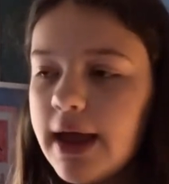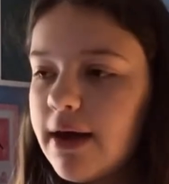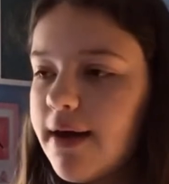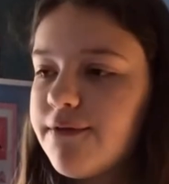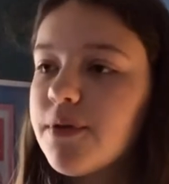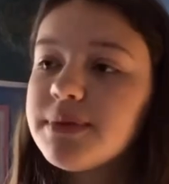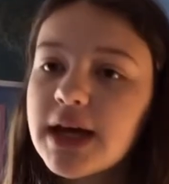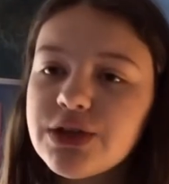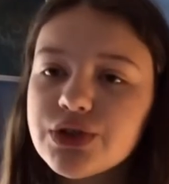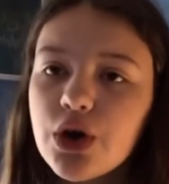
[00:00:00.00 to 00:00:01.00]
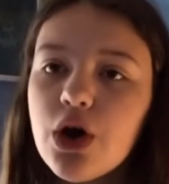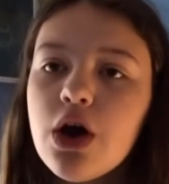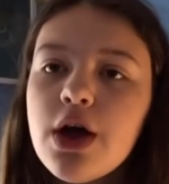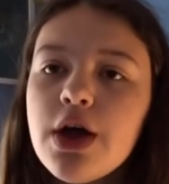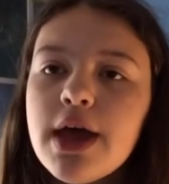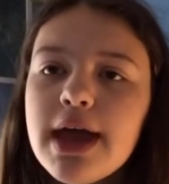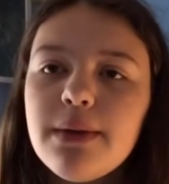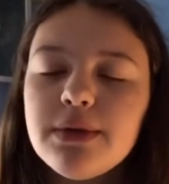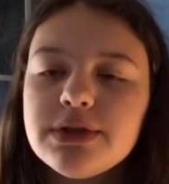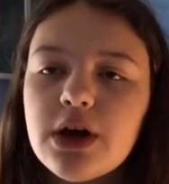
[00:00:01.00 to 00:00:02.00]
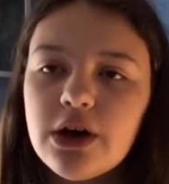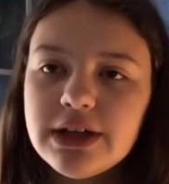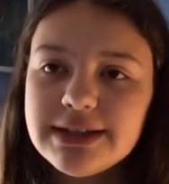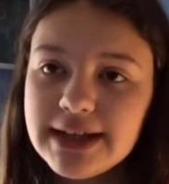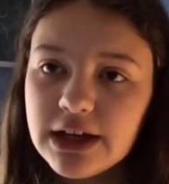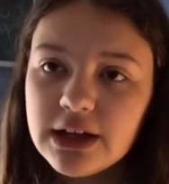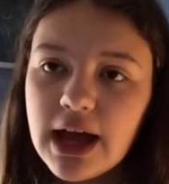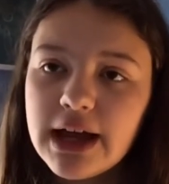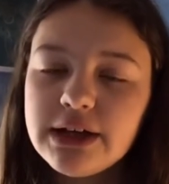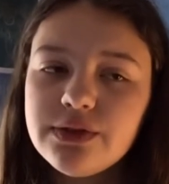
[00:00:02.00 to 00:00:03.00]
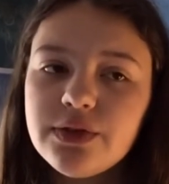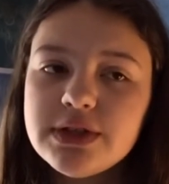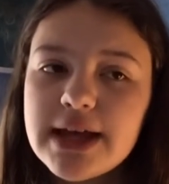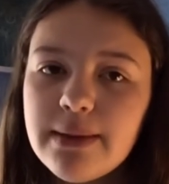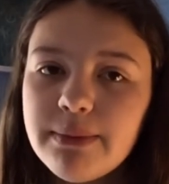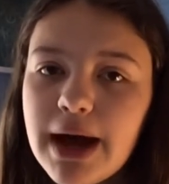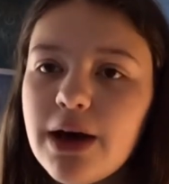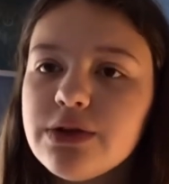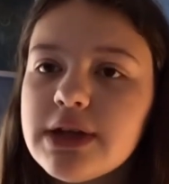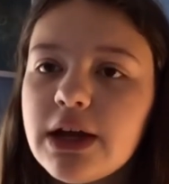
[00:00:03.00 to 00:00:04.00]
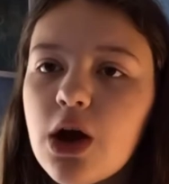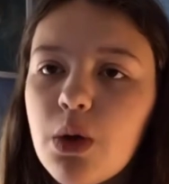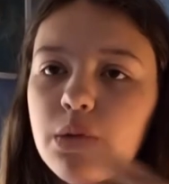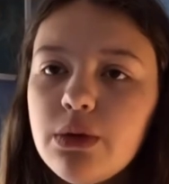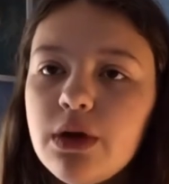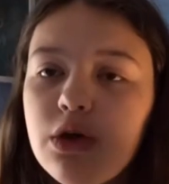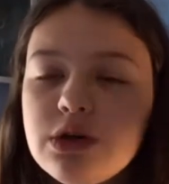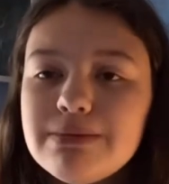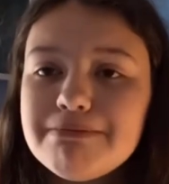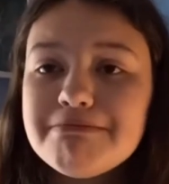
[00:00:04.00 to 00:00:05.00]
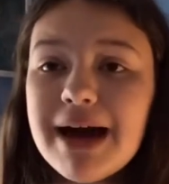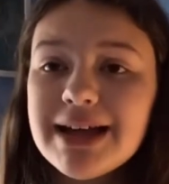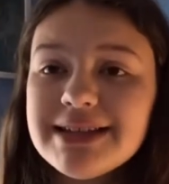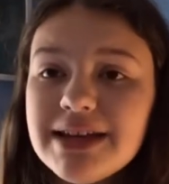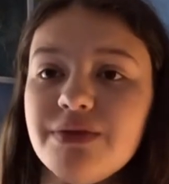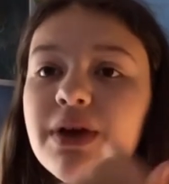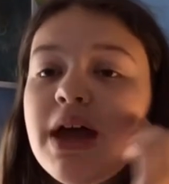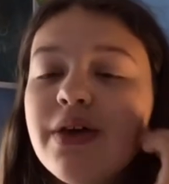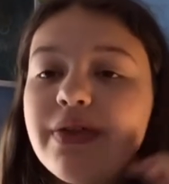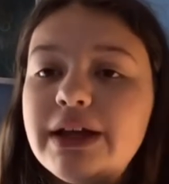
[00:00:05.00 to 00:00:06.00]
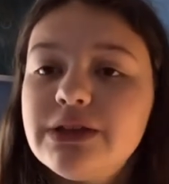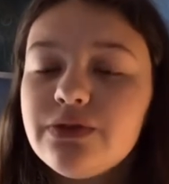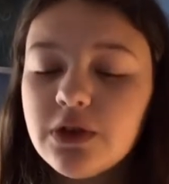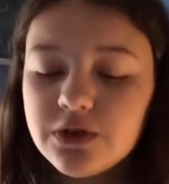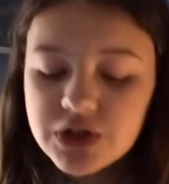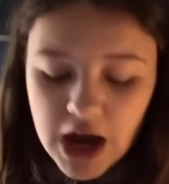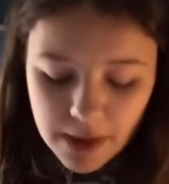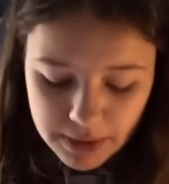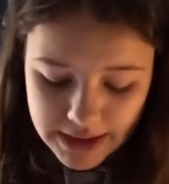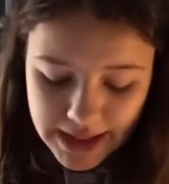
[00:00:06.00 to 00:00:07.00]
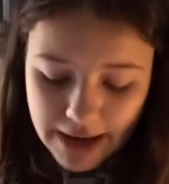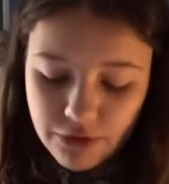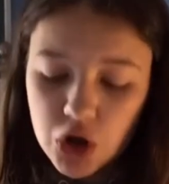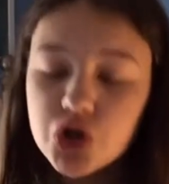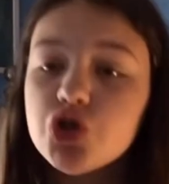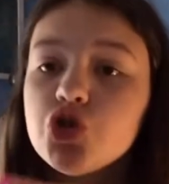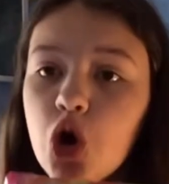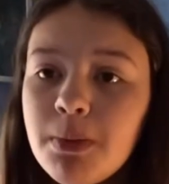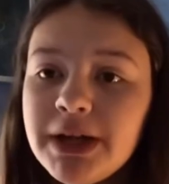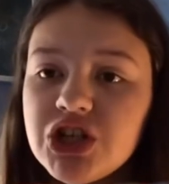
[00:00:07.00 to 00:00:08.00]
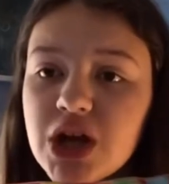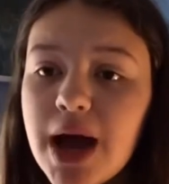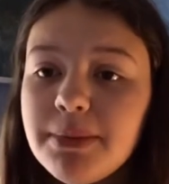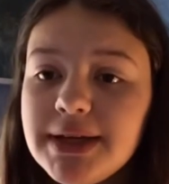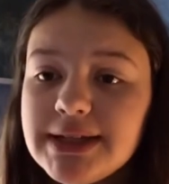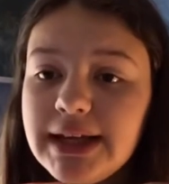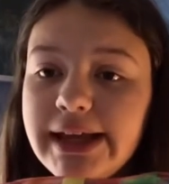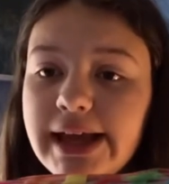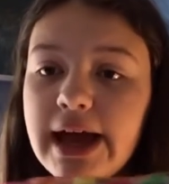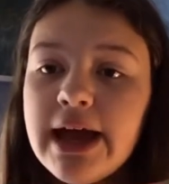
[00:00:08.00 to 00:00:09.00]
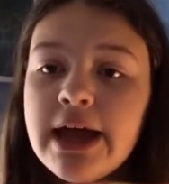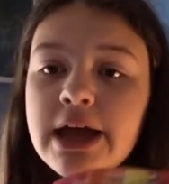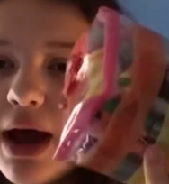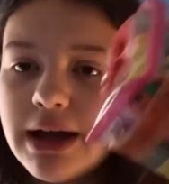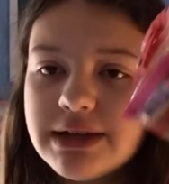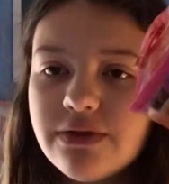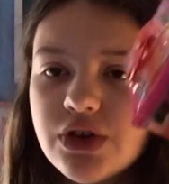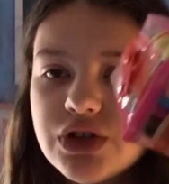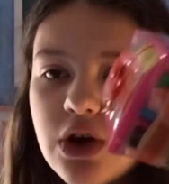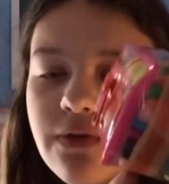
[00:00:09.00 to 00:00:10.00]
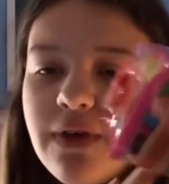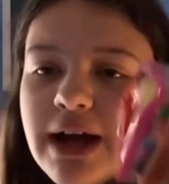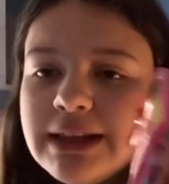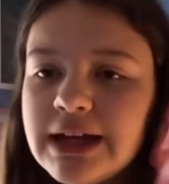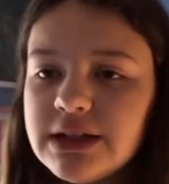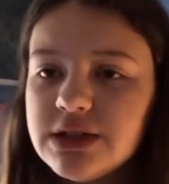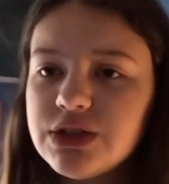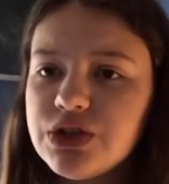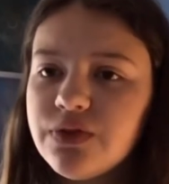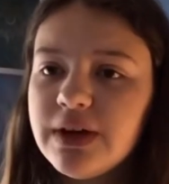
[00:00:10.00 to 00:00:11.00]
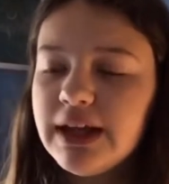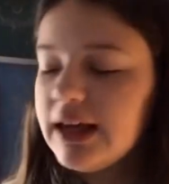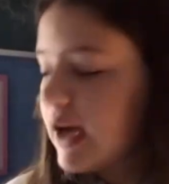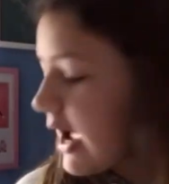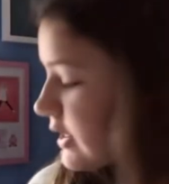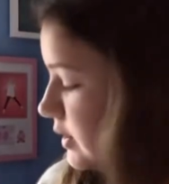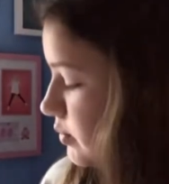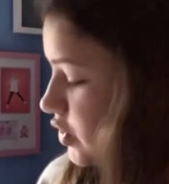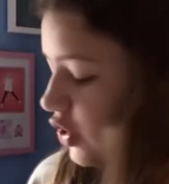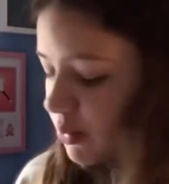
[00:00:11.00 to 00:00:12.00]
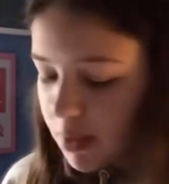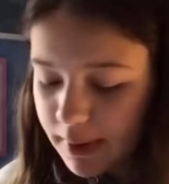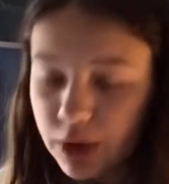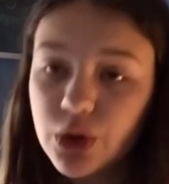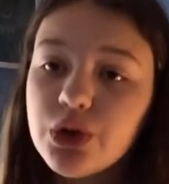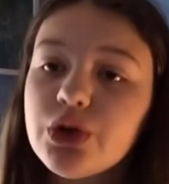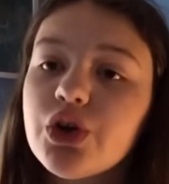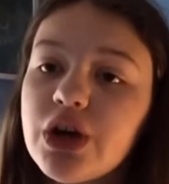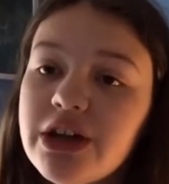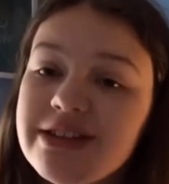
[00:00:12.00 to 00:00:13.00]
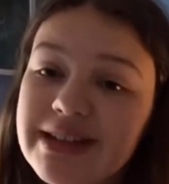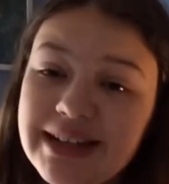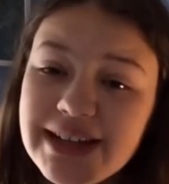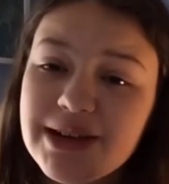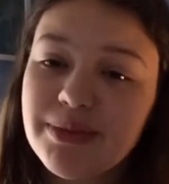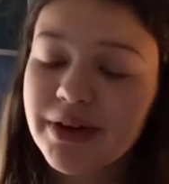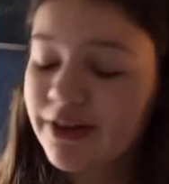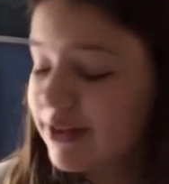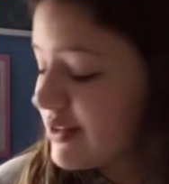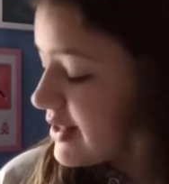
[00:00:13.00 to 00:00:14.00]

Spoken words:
from Tesco, it was on a deal, and for £10 I got one of those massive things full of Sharpies. I've got so many Sharpies in here, and I've also got fine liners and stuff in here, and I'm just going to put my coloured crayons in here, because